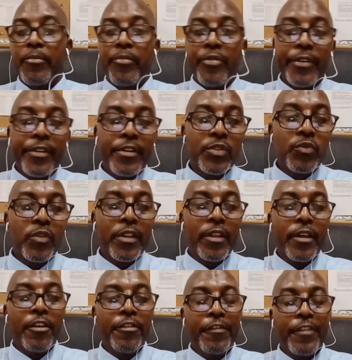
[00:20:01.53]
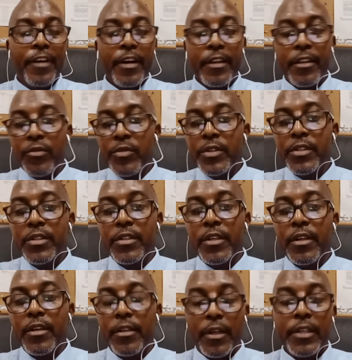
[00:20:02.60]
brothers were there, father was
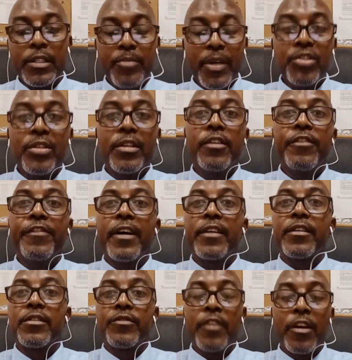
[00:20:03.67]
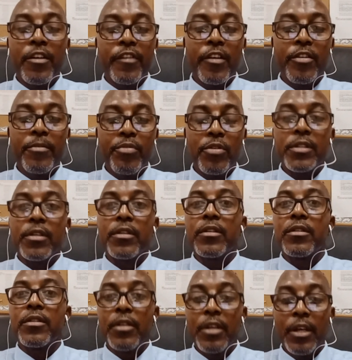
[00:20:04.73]
there, especially the father. It's very, very important
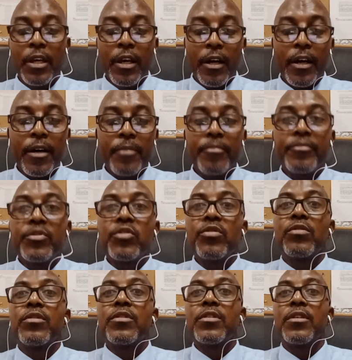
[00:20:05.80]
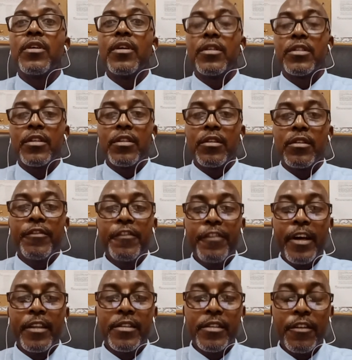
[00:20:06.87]
to note, Shannon.
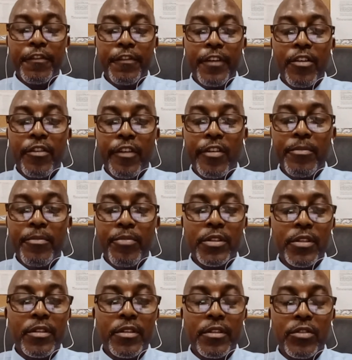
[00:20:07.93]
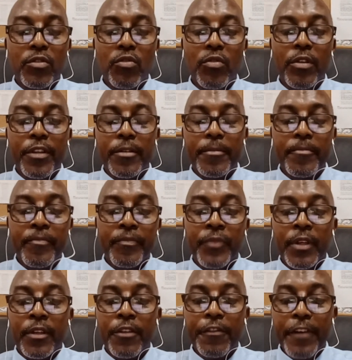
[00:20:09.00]
Fathers are very, very important in this whole thing.
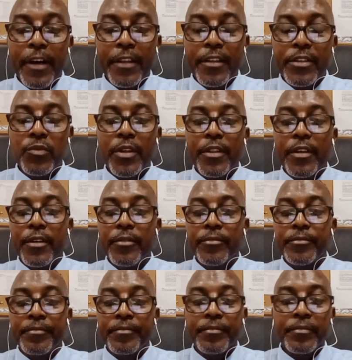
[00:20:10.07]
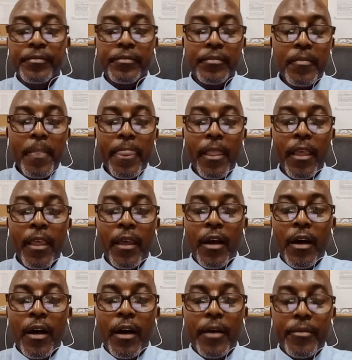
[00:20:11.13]
The fathers were there.
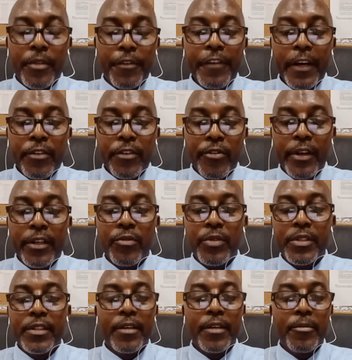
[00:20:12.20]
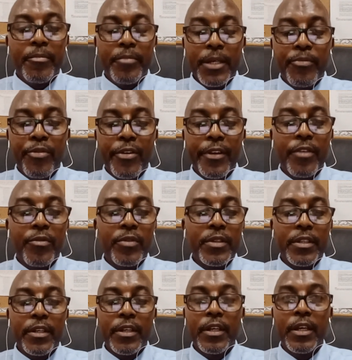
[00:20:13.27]
The father rather was there. Big brother
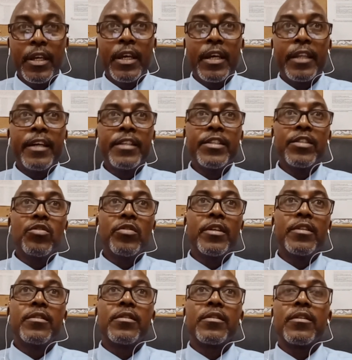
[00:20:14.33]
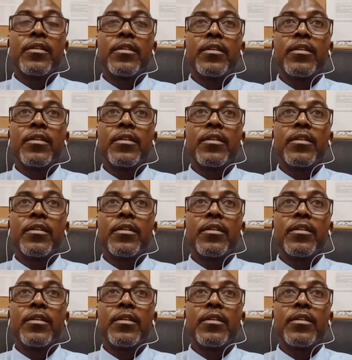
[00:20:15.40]
was there. That student,